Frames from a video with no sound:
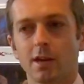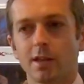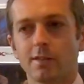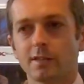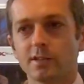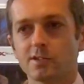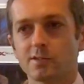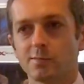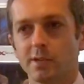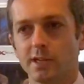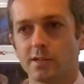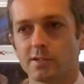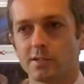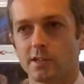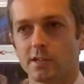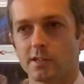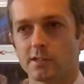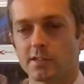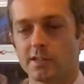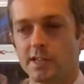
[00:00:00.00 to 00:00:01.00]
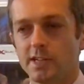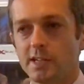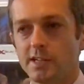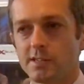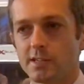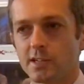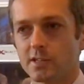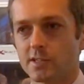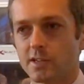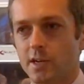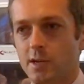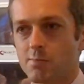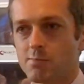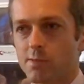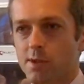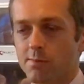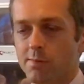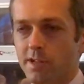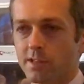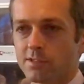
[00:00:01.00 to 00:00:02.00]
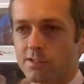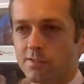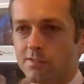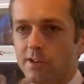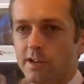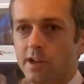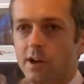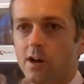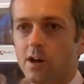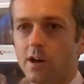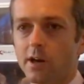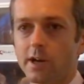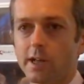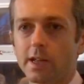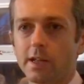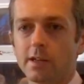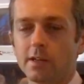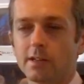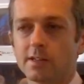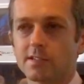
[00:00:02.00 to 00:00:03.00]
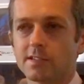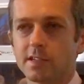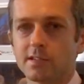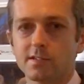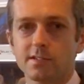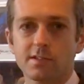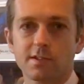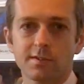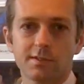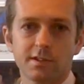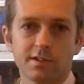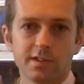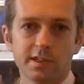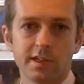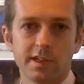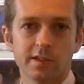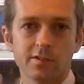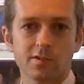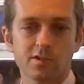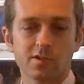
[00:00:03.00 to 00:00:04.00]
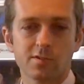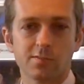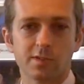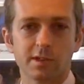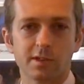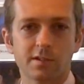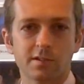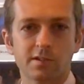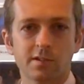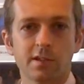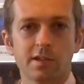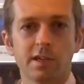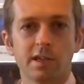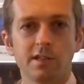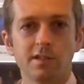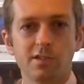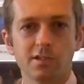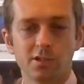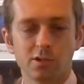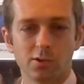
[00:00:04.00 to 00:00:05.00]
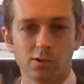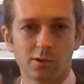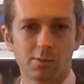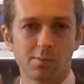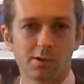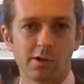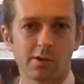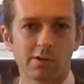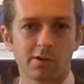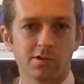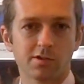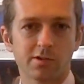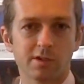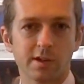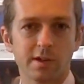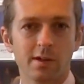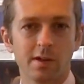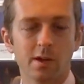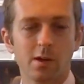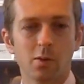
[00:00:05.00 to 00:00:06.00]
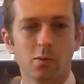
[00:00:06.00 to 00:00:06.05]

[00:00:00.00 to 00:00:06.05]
and this means that it's easier to implement a very high sensitivity instrument into your laboratory